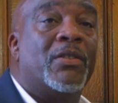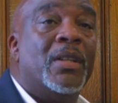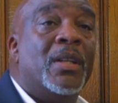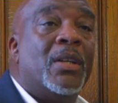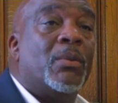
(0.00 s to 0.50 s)
us,
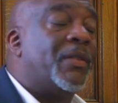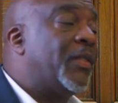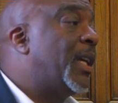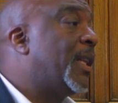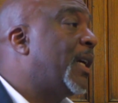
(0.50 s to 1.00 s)
we've
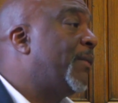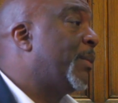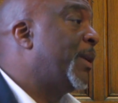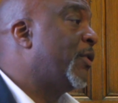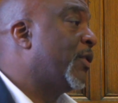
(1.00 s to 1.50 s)
taken that
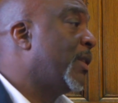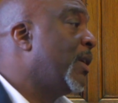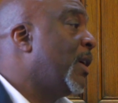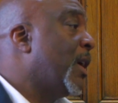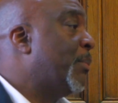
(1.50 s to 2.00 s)
information
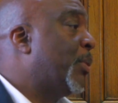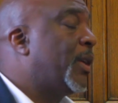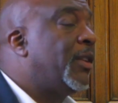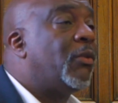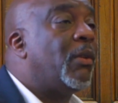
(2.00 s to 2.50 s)
and
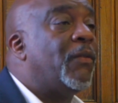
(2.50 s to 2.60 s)
put it into a